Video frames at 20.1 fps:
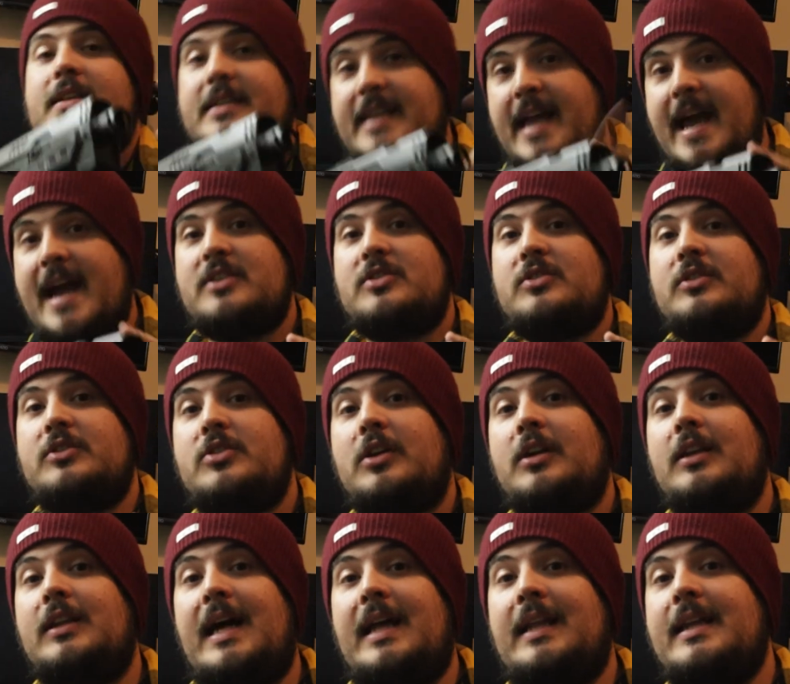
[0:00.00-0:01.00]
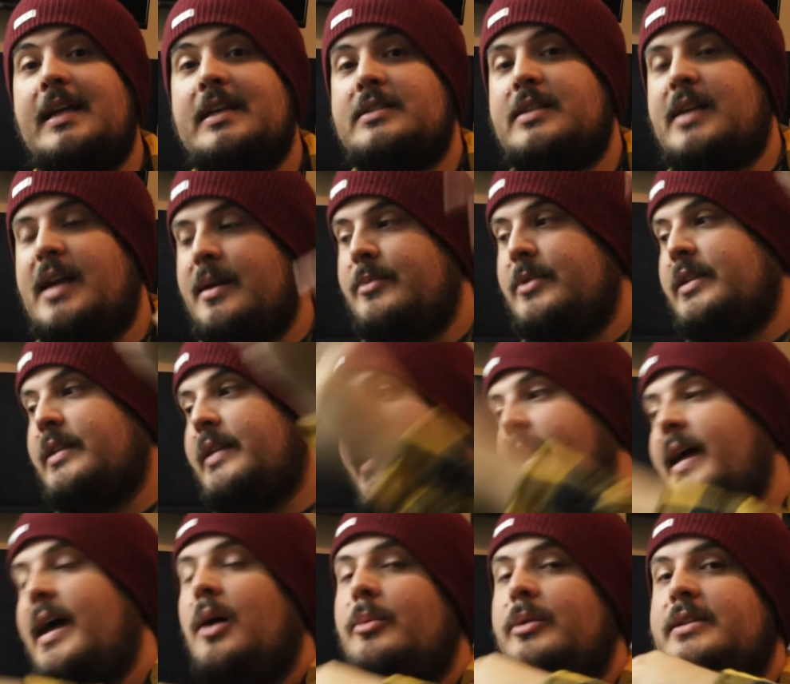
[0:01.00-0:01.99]
This actually took a lot less time than the
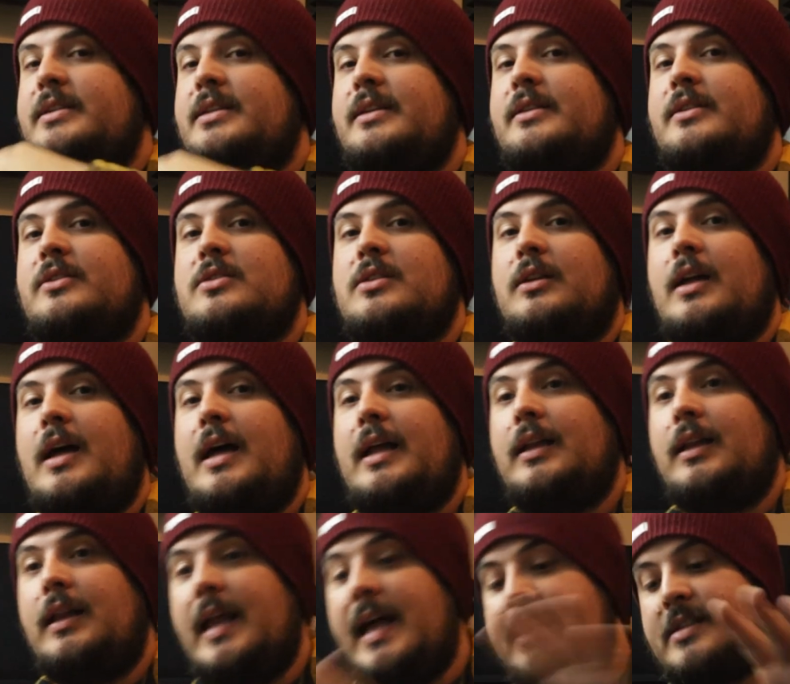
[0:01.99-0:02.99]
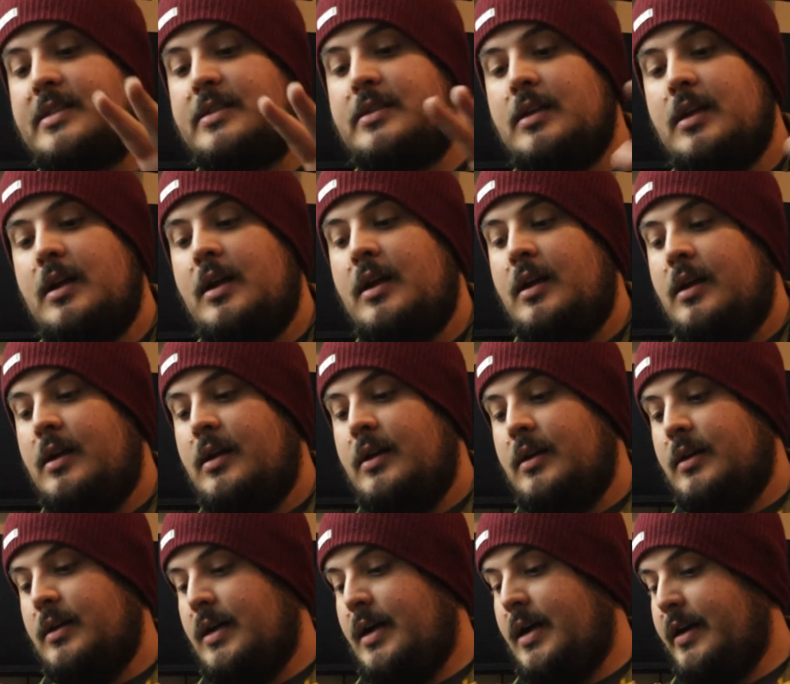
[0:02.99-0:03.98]
helmet did. There's a lot less
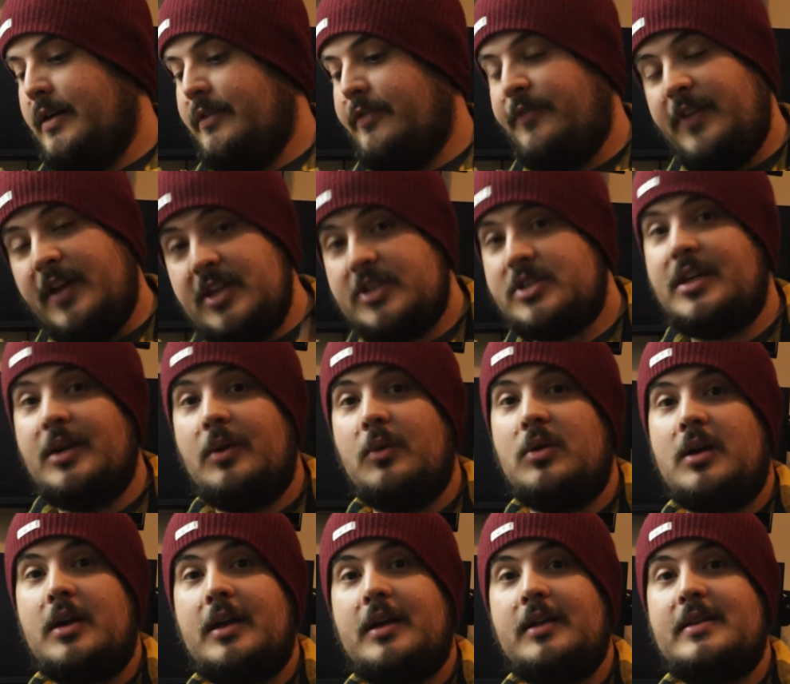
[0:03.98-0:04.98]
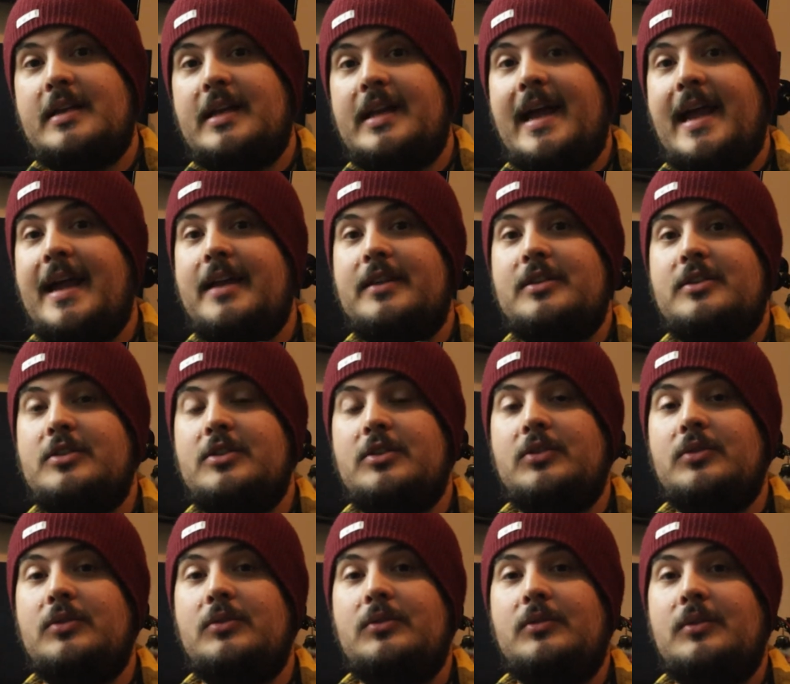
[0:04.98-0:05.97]
finishing work that I had to
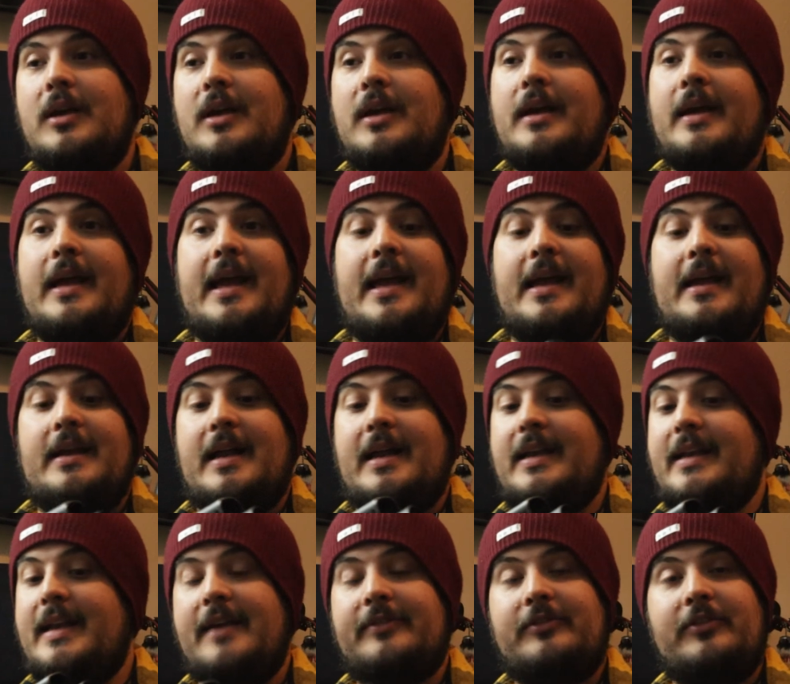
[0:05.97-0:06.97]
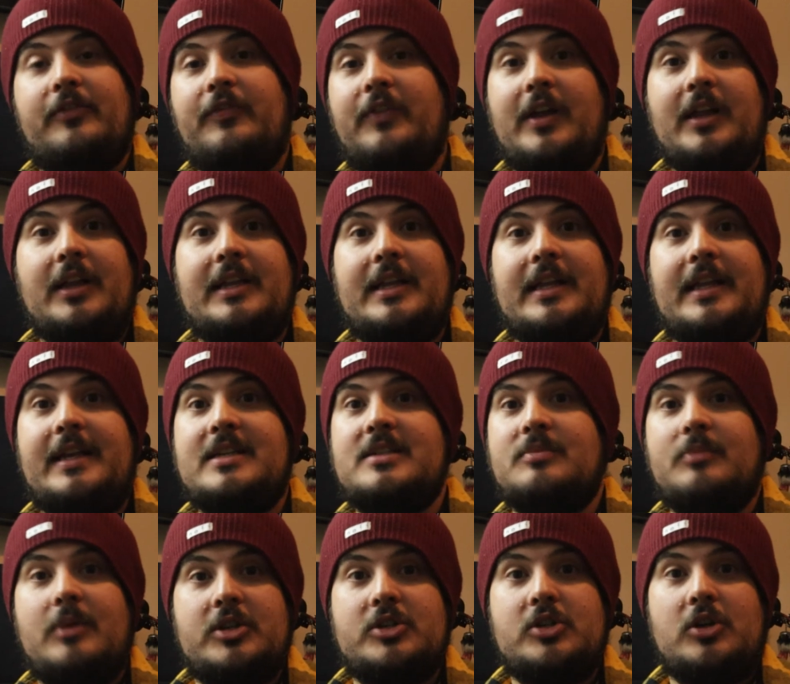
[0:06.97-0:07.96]
do, and I didn't have to fill in
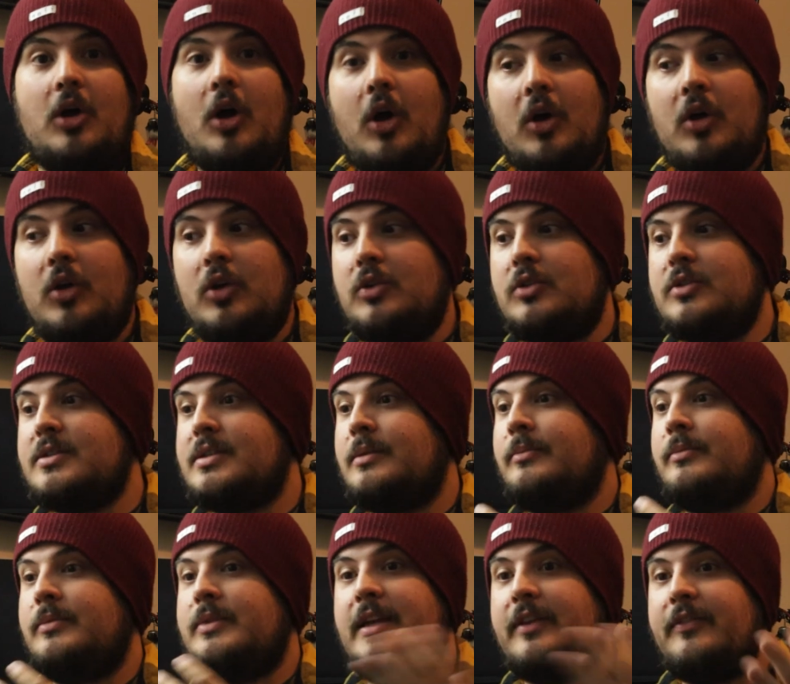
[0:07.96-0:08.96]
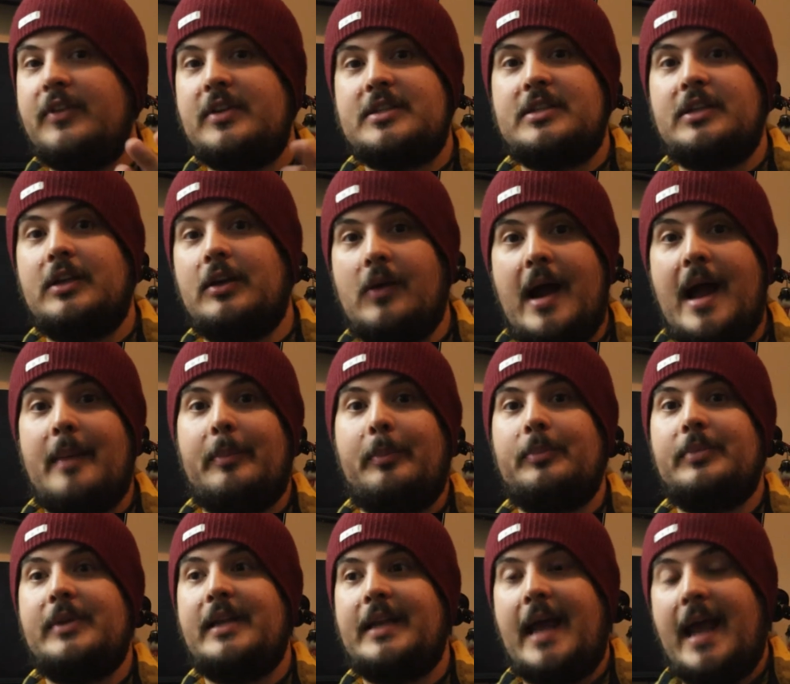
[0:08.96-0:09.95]
as much holes and divots and crap
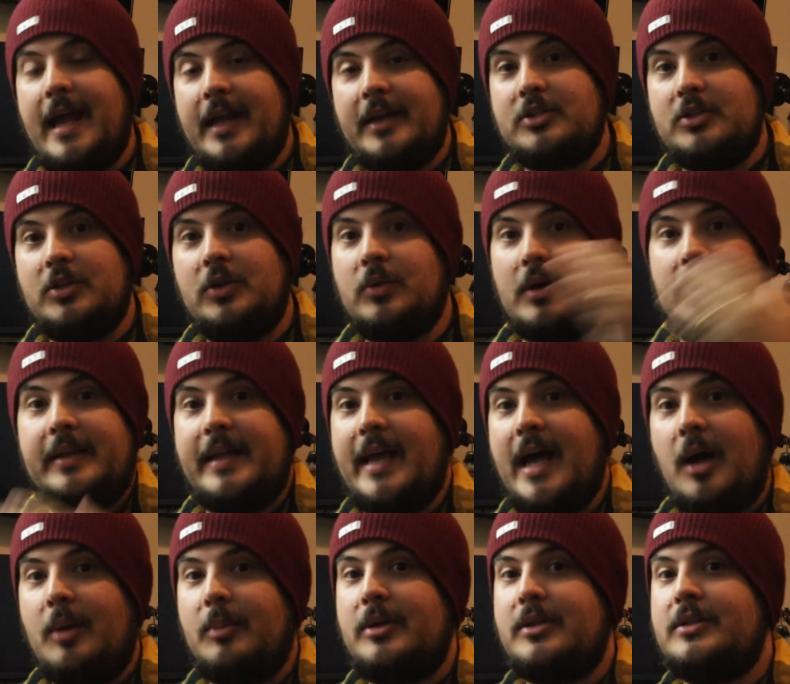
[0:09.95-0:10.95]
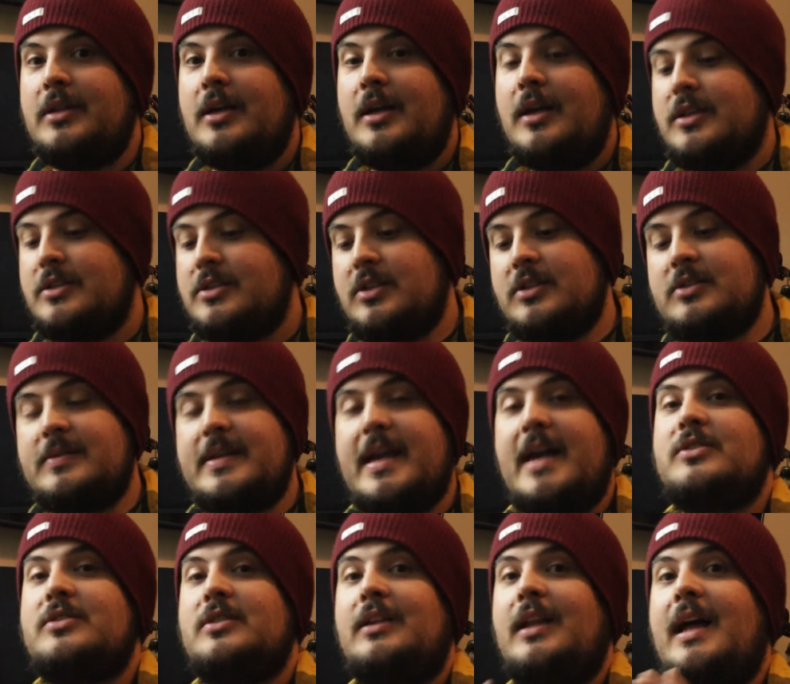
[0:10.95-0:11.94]
that I had to on the helmet. So this was
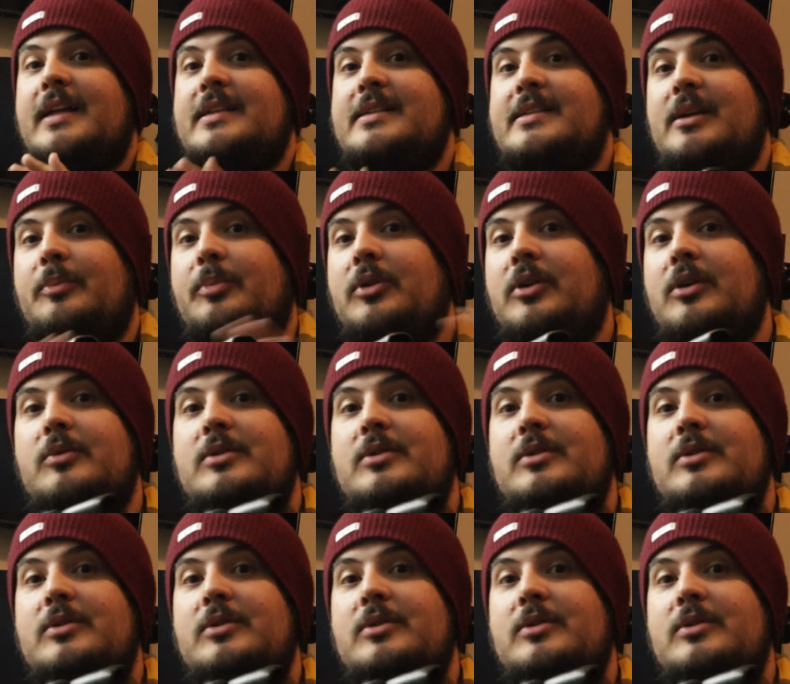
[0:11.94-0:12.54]
actually a lot simpler.